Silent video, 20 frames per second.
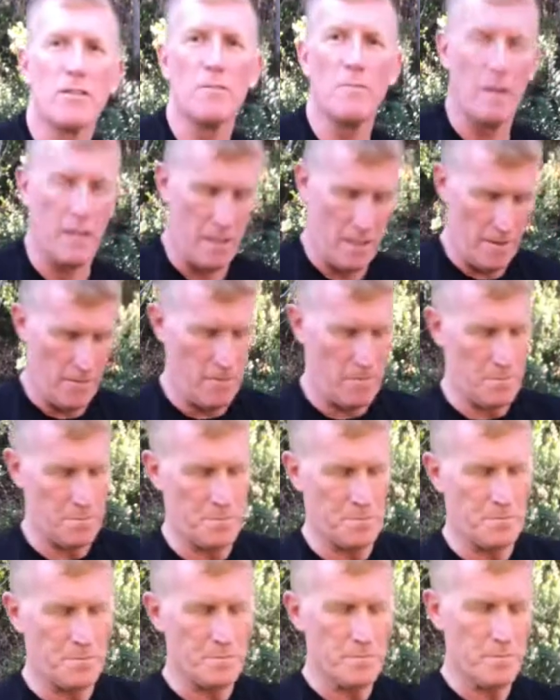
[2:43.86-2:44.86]
too many of them,
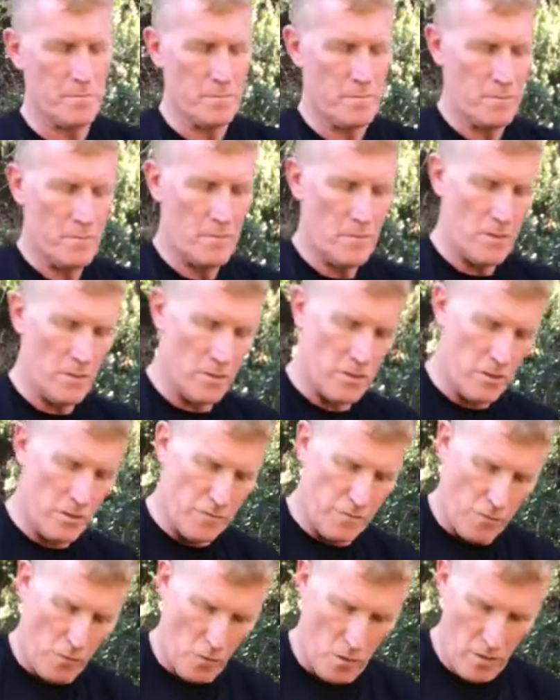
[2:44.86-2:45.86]
just
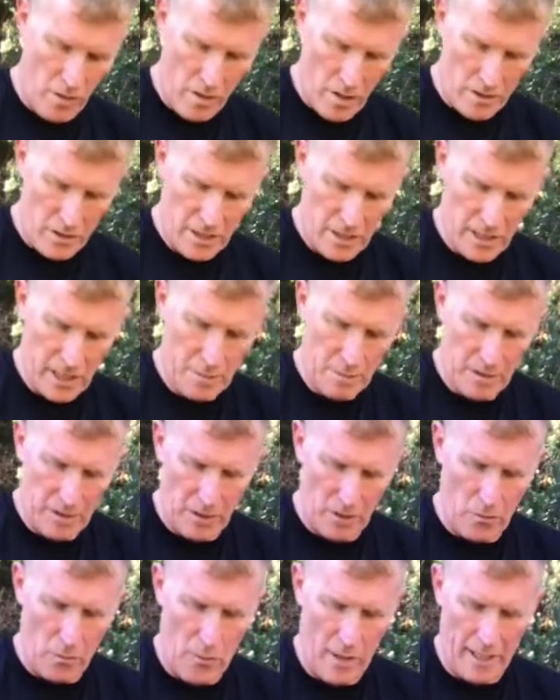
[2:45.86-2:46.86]
4. Just give me a
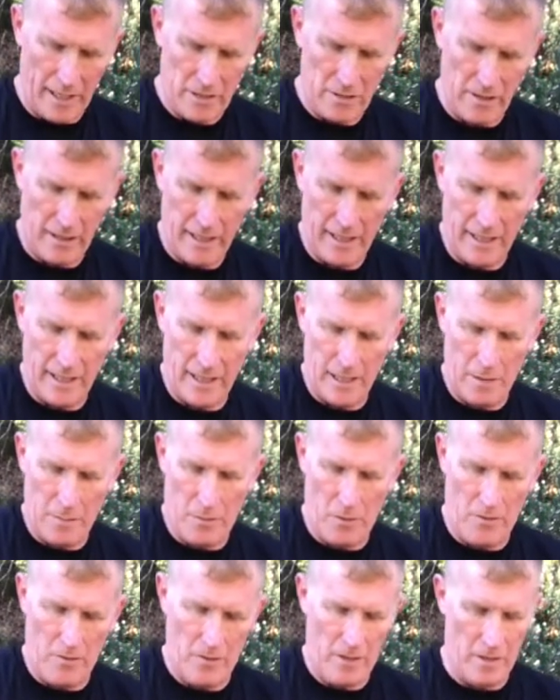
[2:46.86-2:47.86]
little weight so I can get it
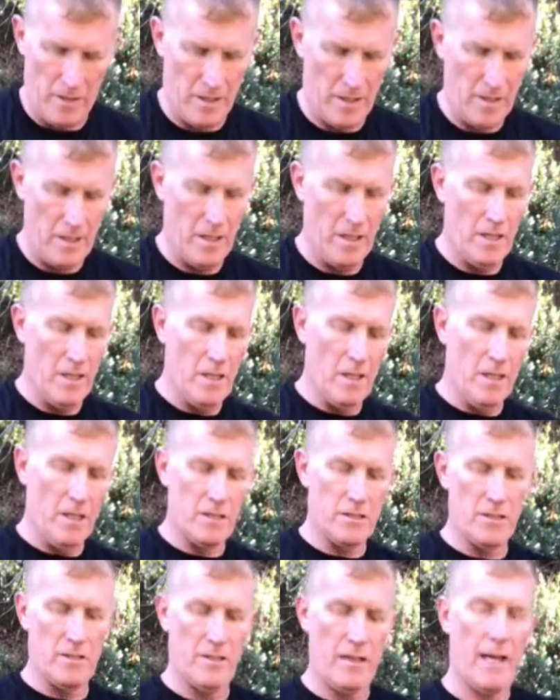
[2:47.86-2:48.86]
up over there.
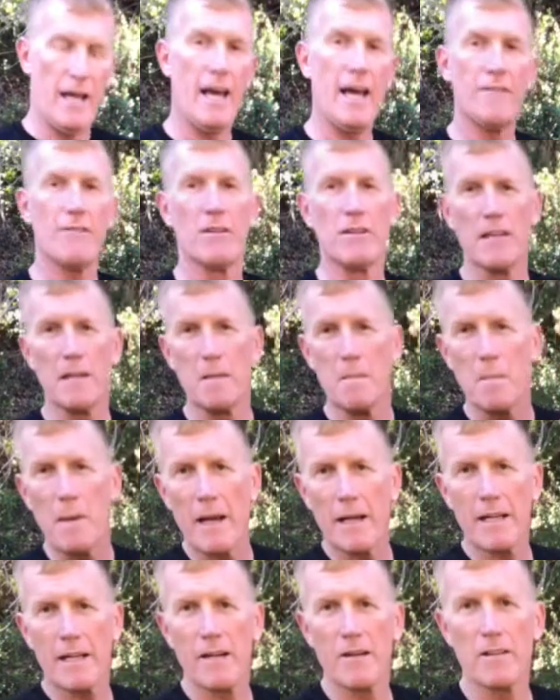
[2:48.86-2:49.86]
So, and I have a limb
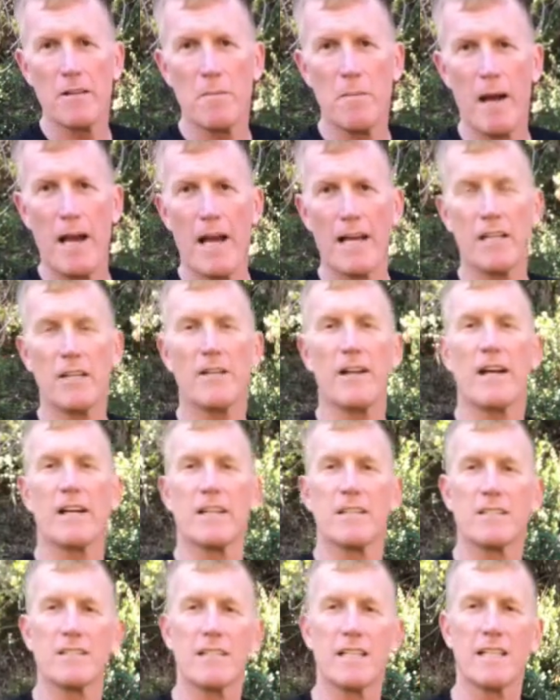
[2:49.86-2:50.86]
back here in the back. You're not
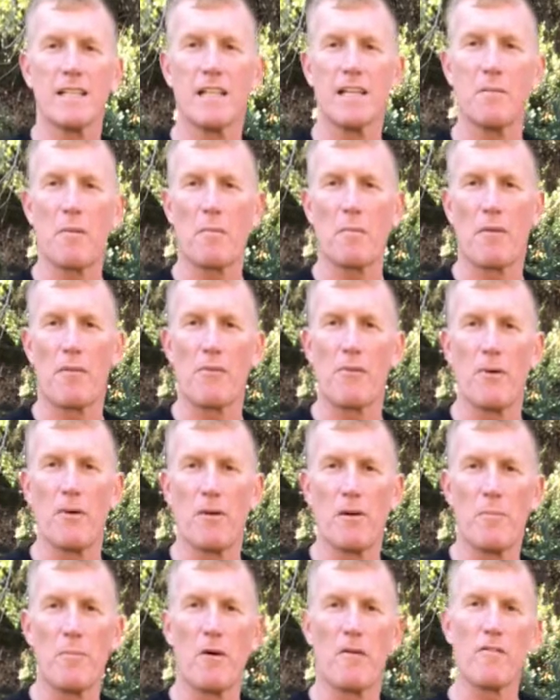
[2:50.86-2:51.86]
going to see the limb. I'm going to throw
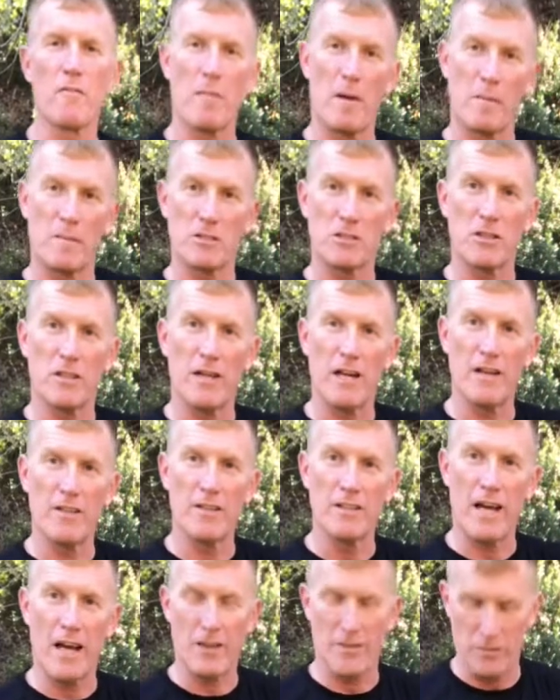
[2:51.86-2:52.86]
it up over, but I'm going to show you
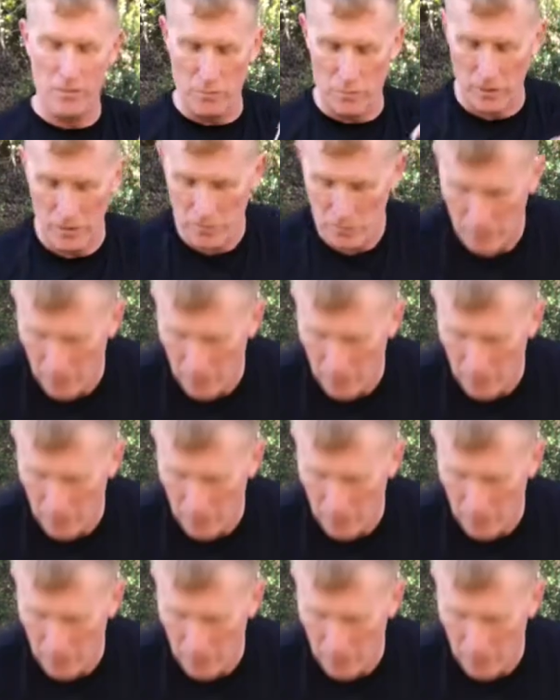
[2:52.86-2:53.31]
how this works